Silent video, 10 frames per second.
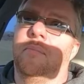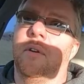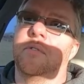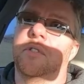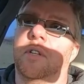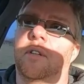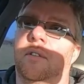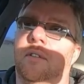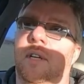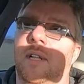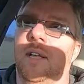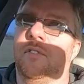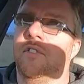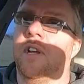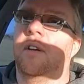brochure, an
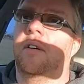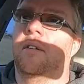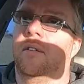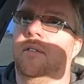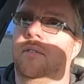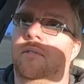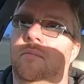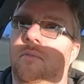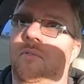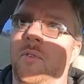XJR,